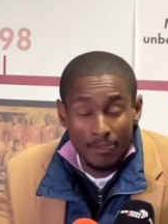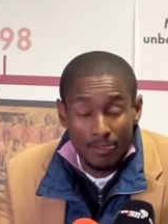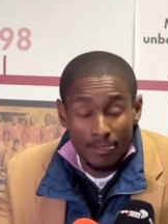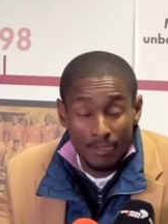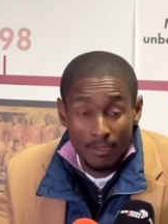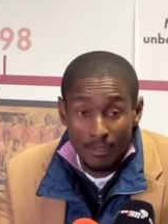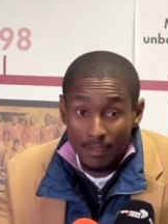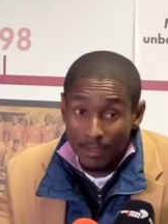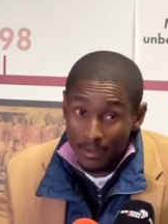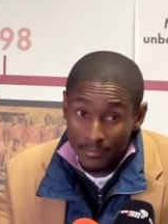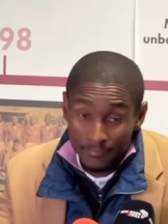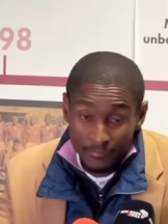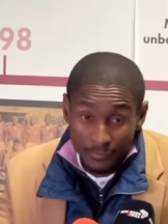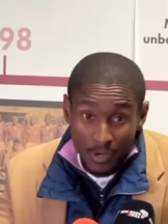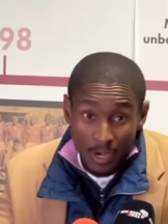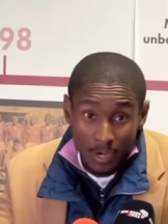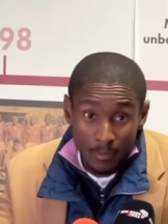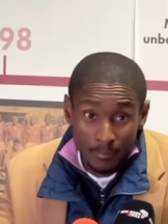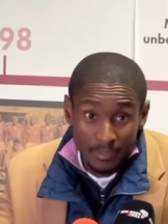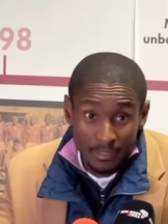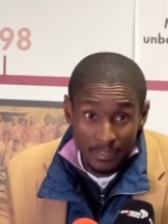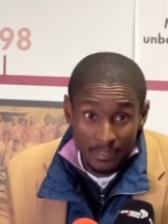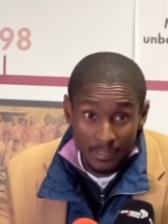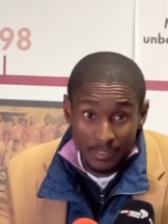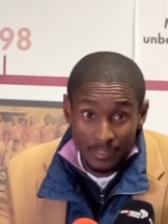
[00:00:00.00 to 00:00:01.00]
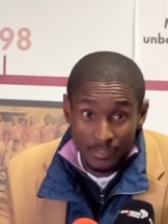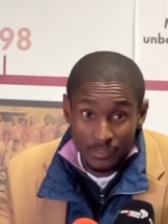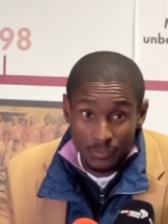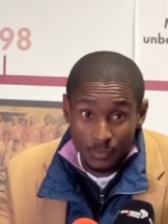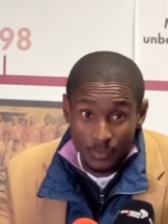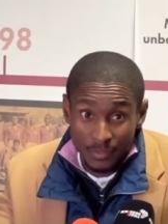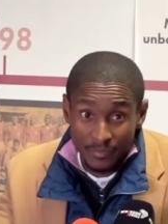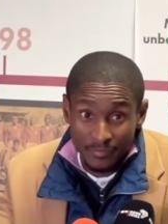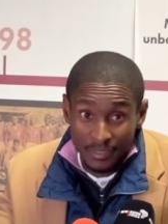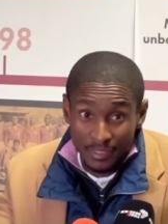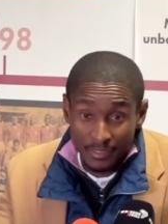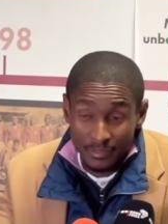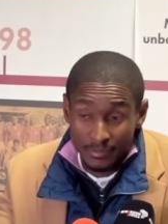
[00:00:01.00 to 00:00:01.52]
And for how many years
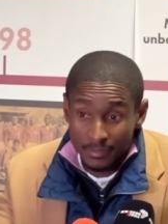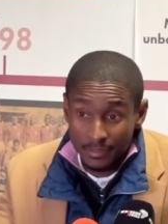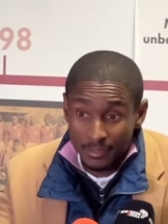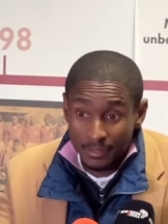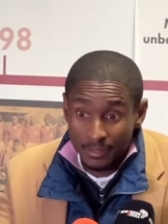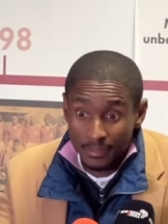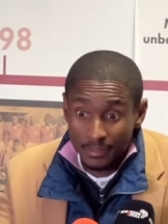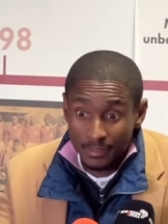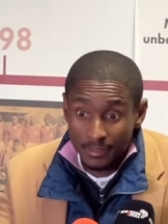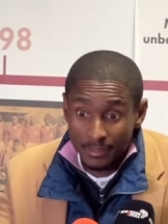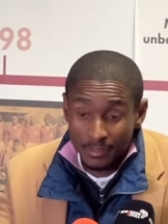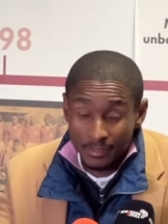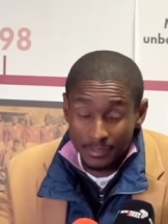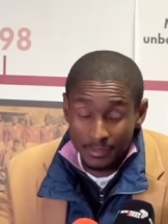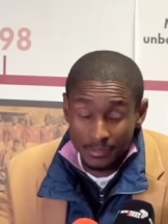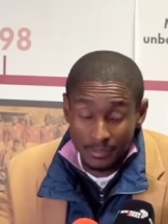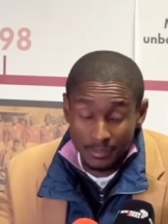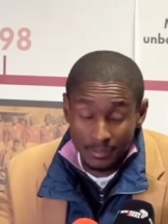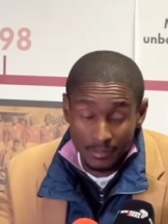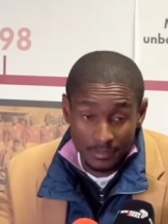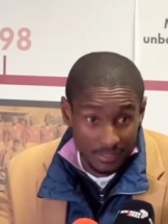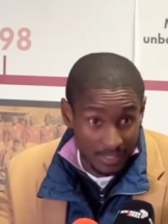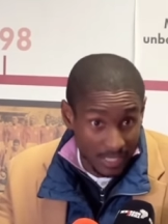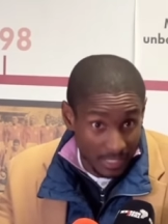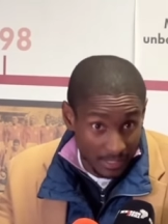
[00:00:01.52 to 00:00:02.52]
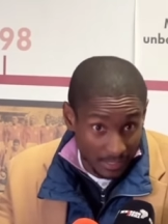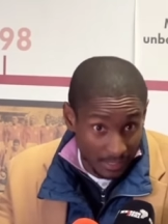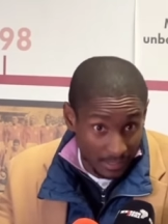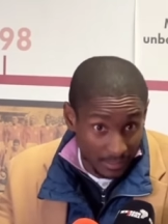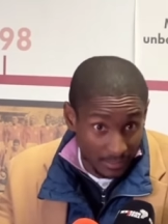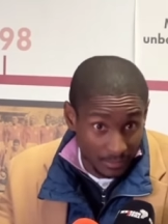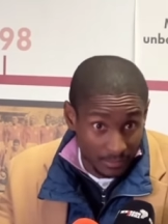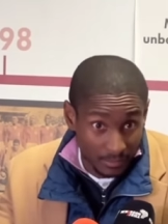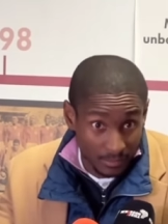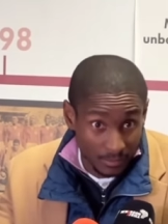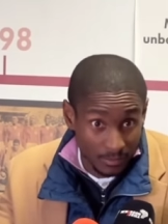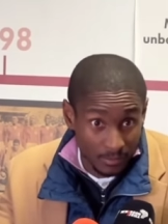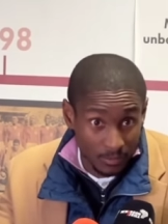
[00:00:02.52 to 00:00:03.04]
we've had uh,
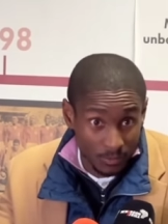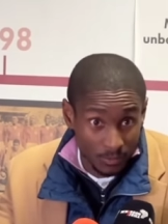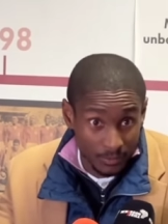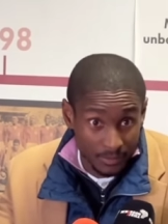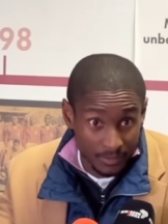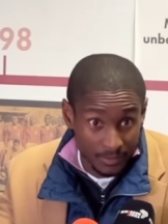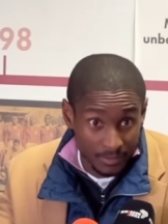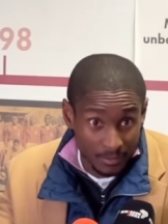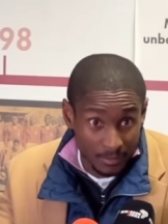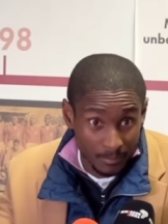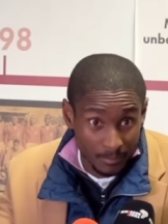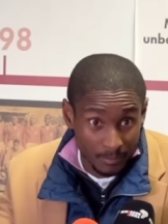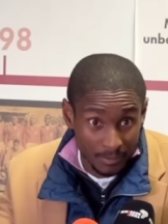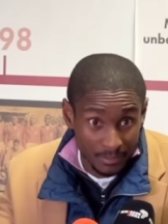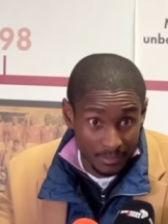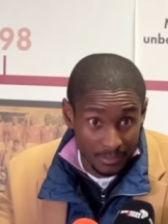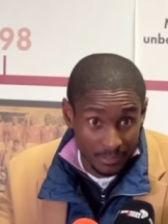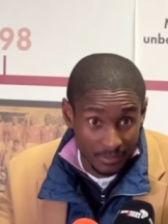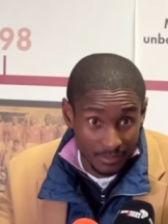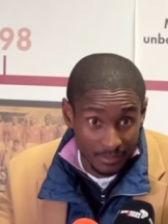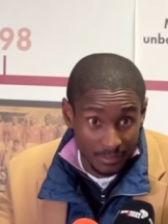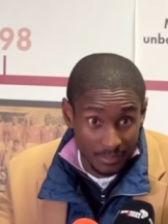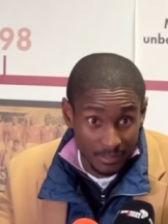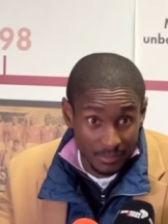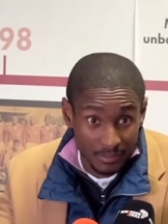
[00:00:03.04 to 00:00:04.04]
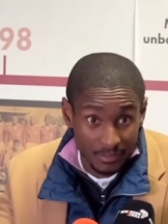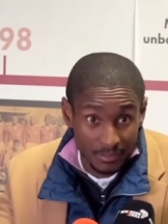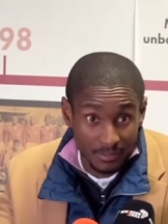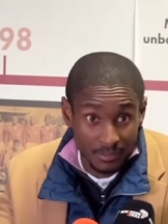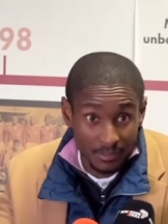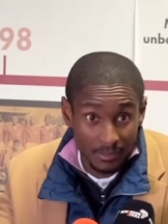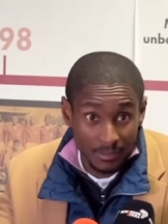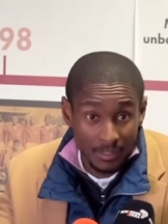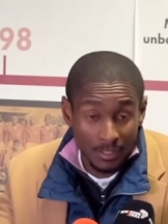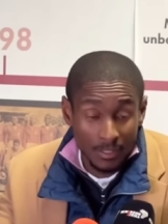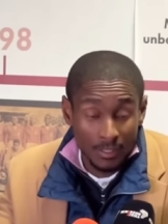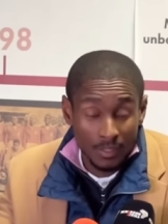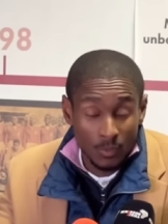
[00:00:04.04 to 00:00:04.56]
Zakhele always representing us?
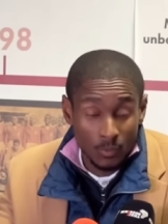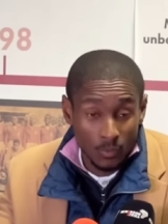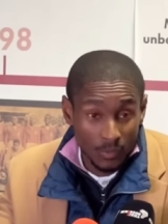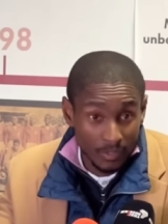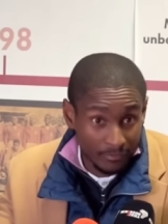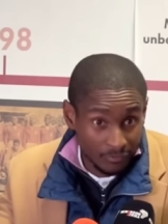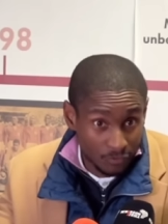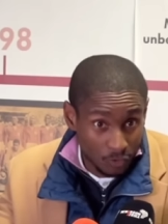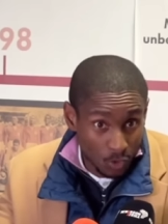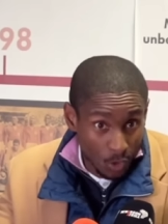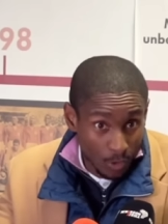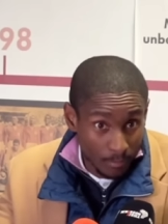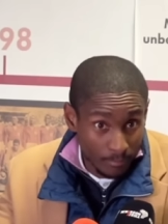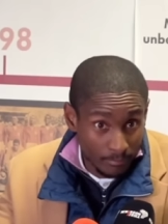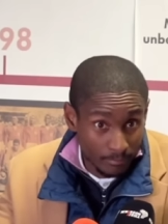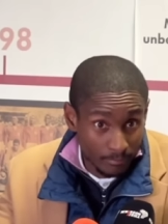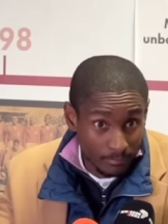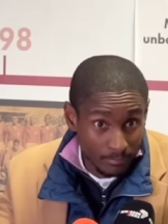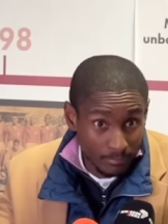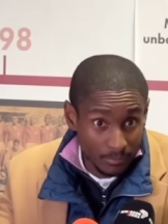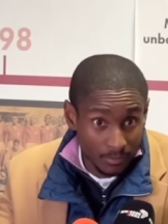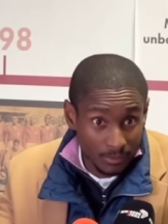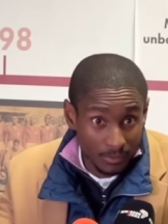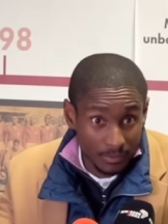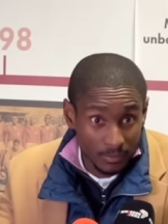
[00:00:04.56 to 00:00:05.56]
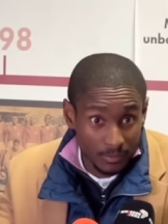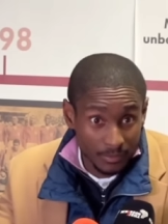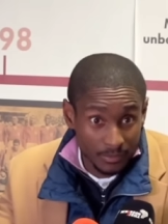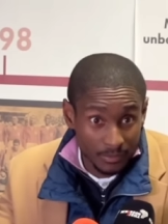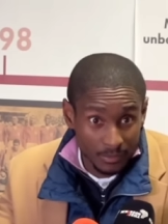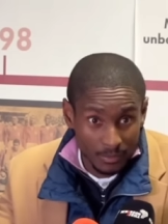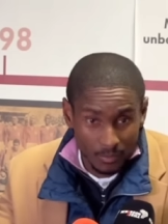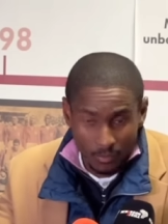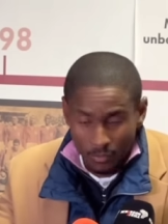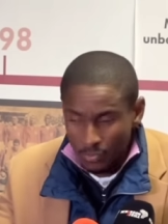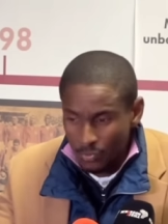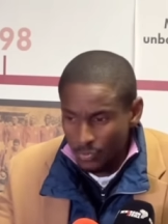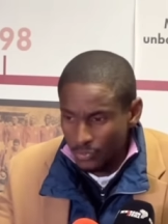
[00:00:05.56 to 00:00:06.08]
We have Tom always.
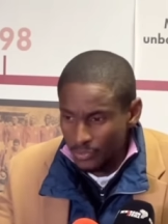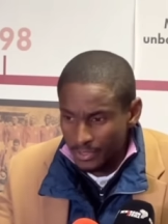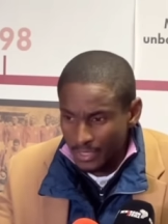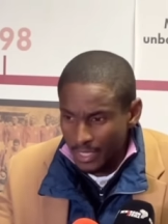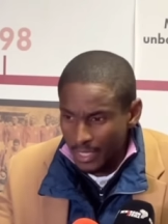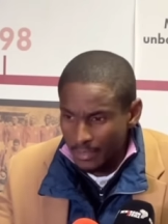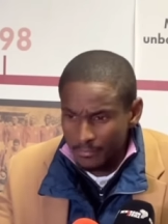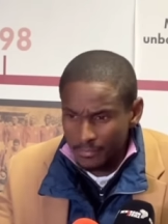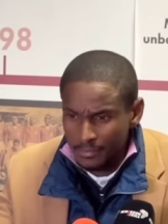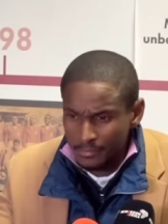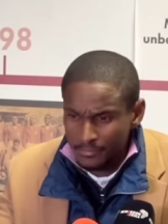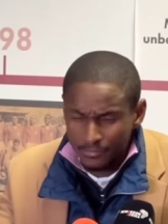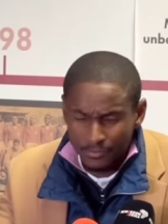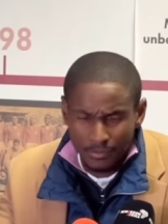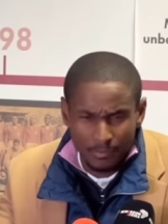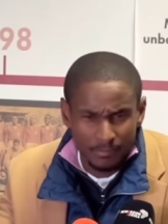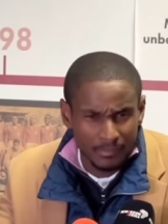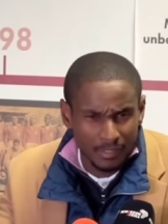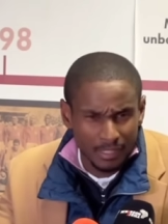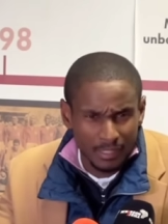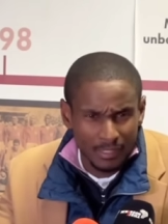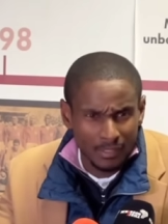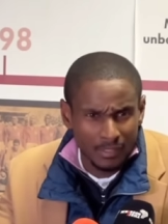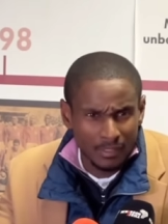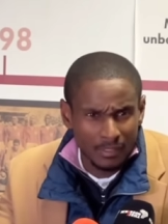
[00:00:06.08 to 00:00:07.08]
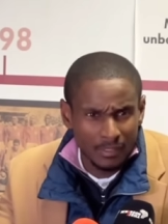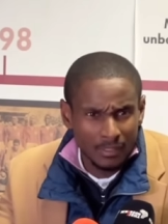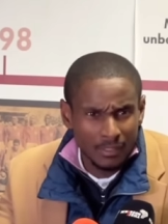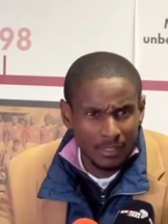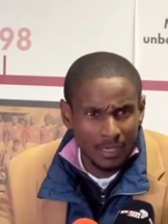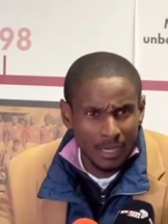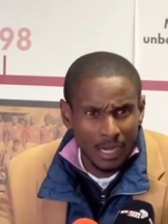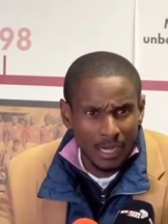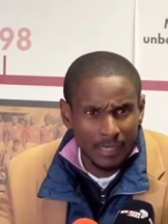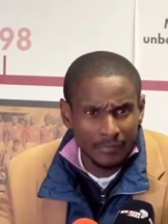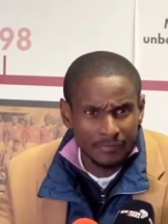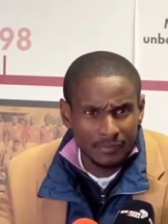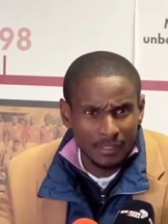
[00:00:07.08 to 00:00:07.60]
Who's coming from there
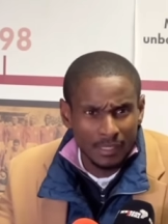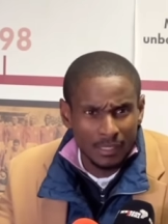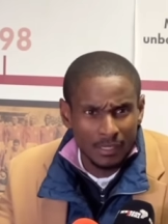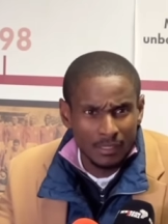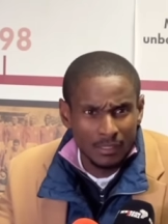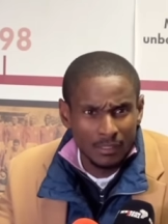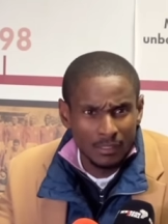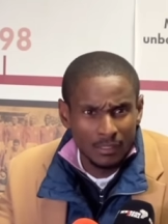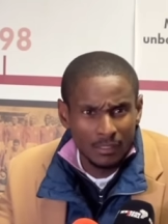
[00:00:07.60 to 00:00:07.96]
after?